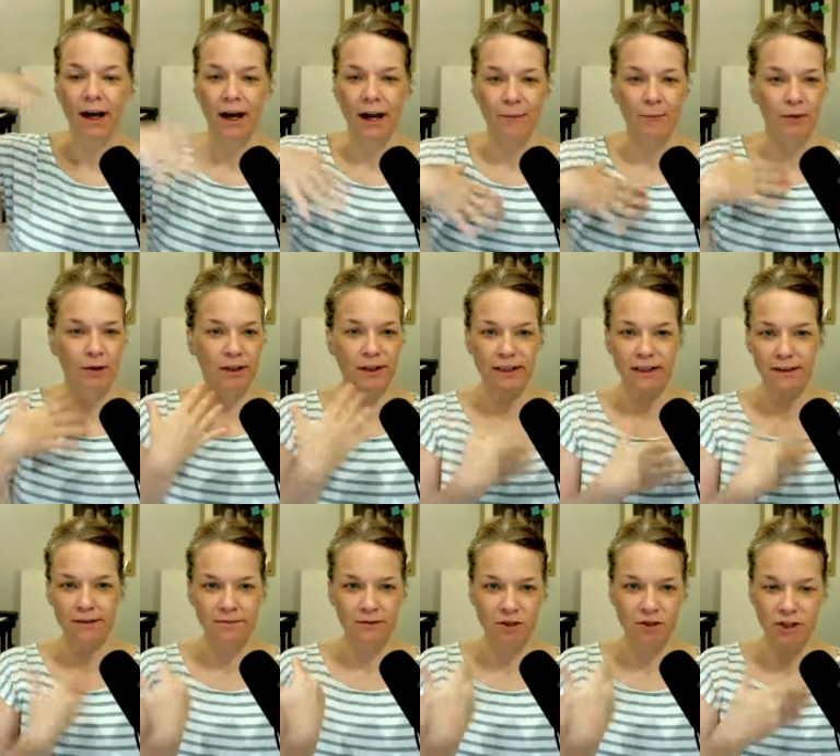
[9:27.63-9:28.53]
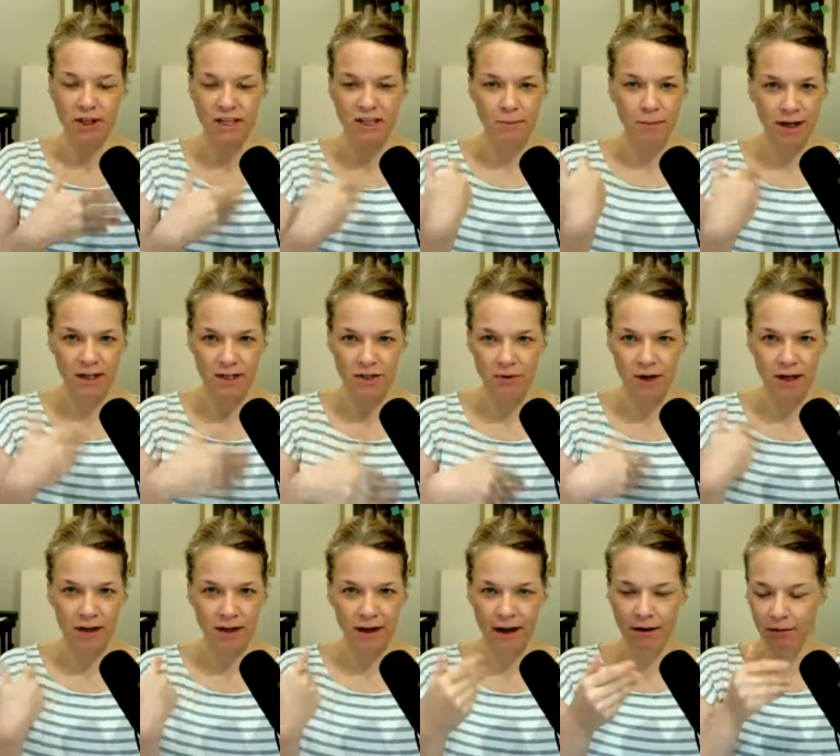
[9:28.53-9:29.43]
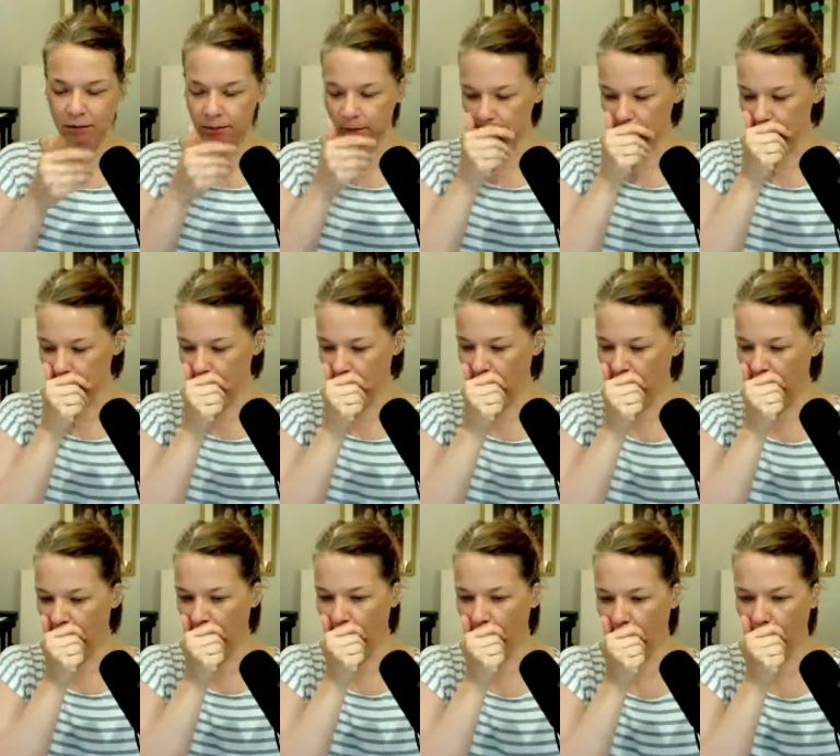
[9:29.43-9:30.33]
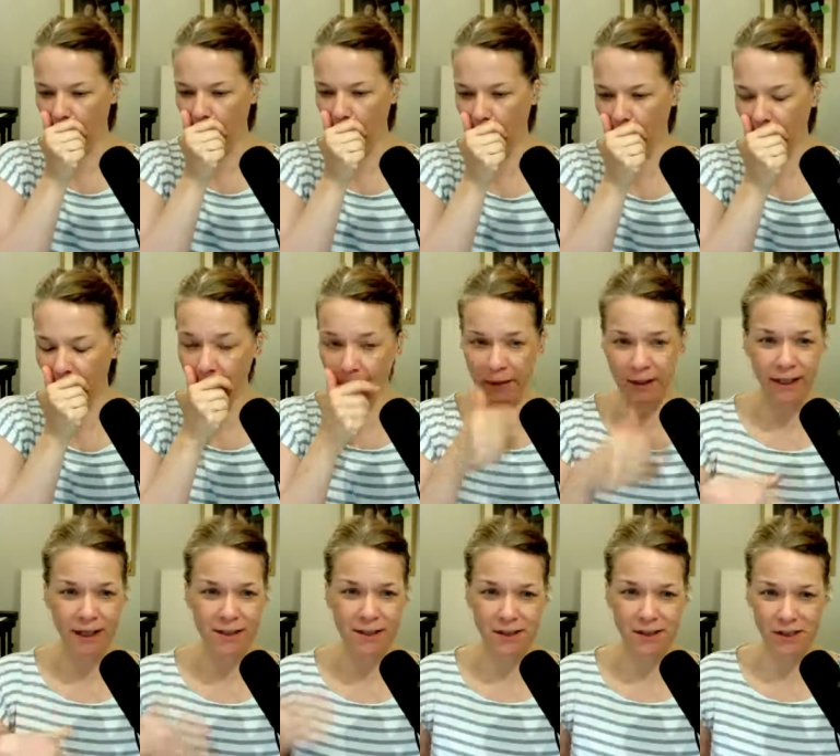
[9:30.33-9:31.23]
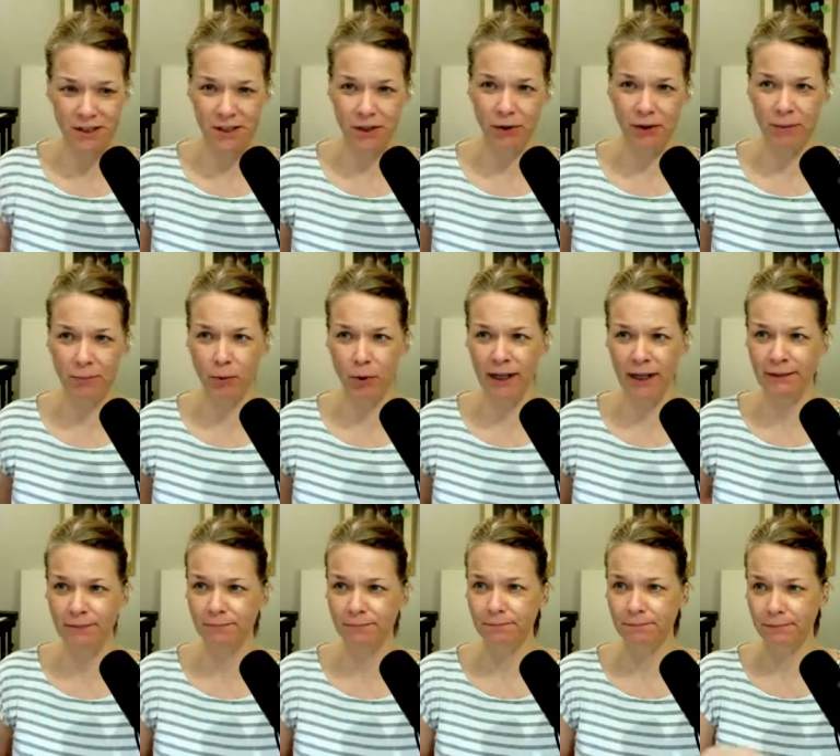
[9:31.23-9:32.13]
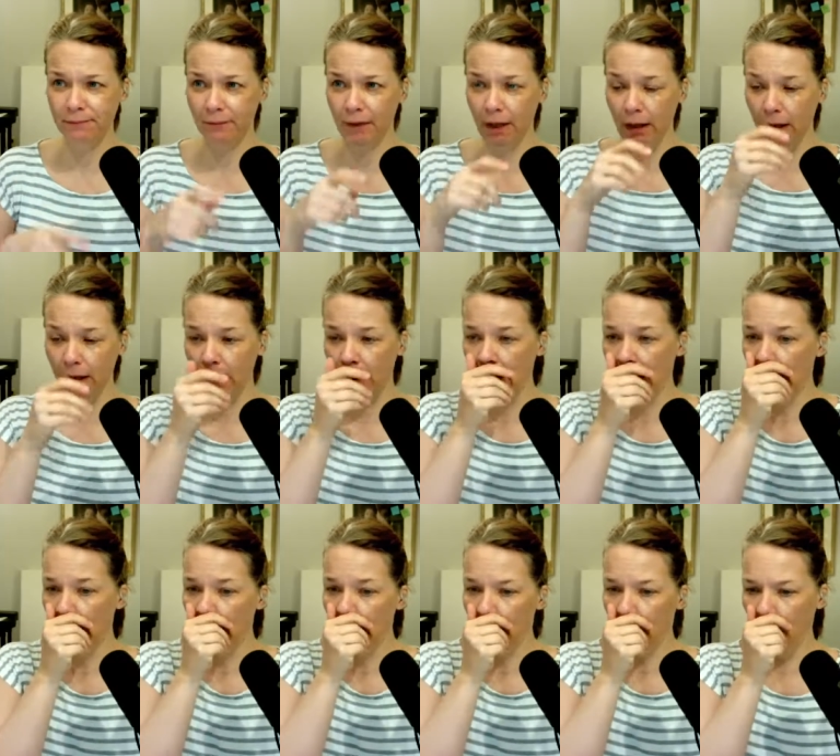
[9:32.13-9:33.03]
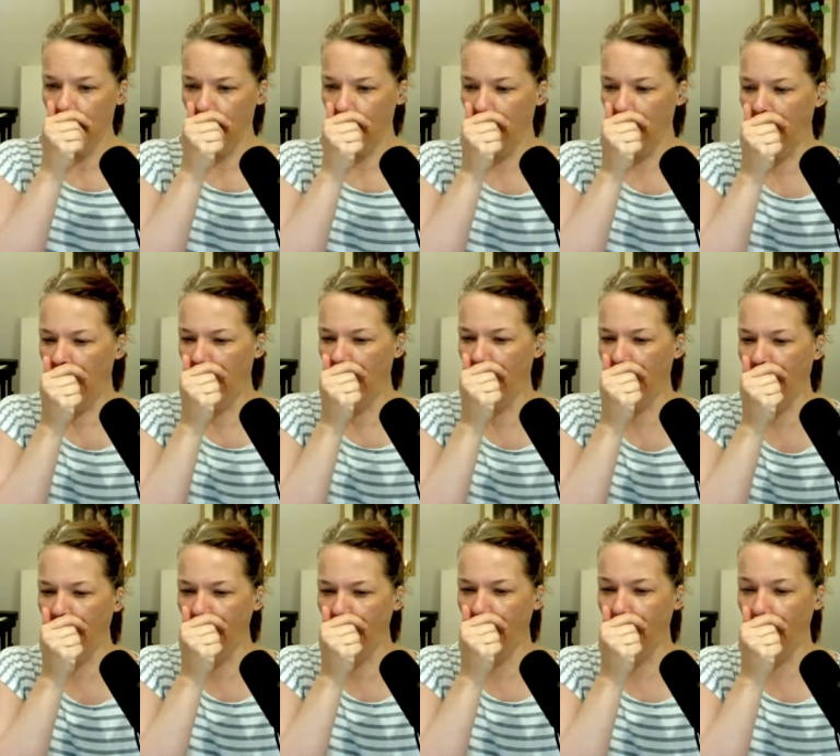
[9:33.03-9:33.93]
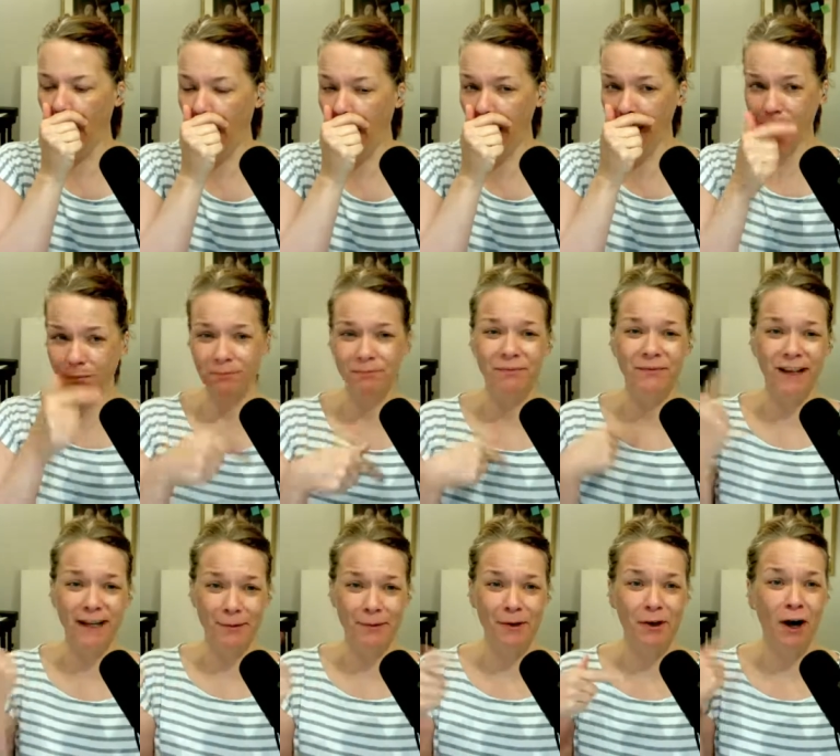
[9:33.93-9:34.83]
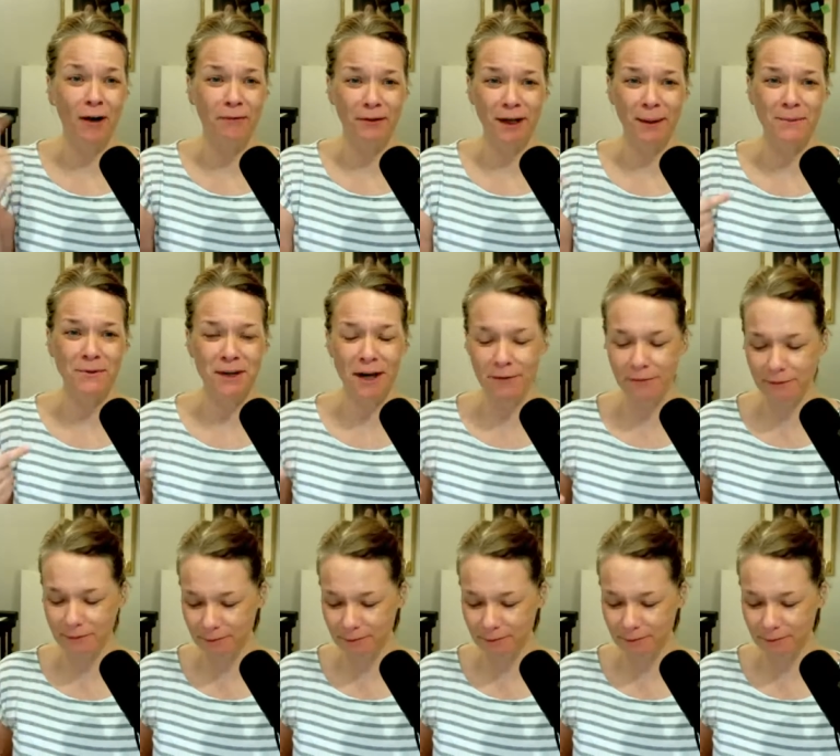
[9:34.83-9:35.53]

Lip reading: I'm really chest based right now because it's still the morning and I'm coughing up stuff.